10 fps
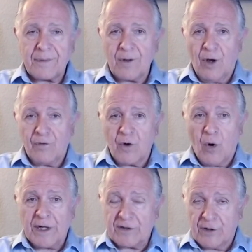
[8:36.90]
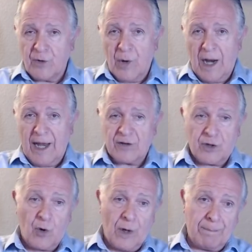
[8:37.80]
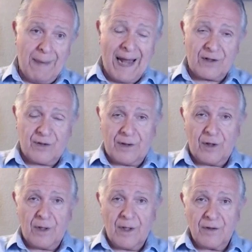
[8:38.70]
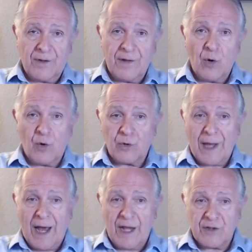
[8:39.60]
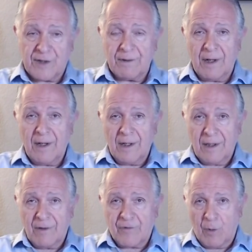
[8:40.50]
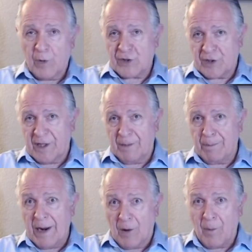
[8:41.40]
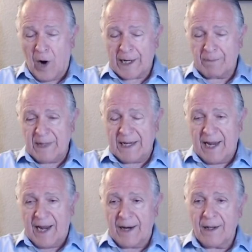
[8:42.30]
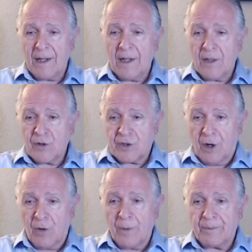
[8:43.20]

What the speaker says: of going to new highs or going back to the old highs from which the bear market began. So